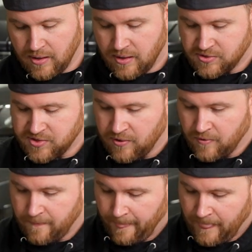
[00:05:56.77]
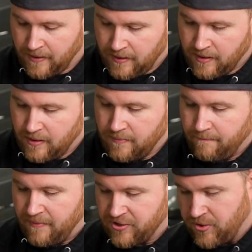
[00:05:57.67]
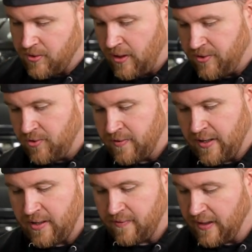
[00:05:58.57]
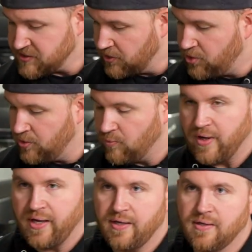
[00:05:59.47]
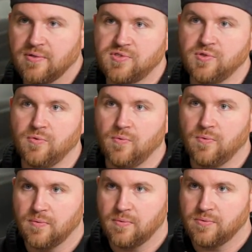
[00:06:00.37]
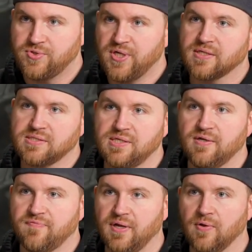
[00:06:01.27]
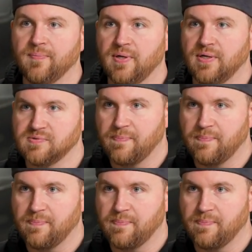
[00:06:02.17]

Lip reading: So make sure you're not doing that. That's a good way to check to see if an element is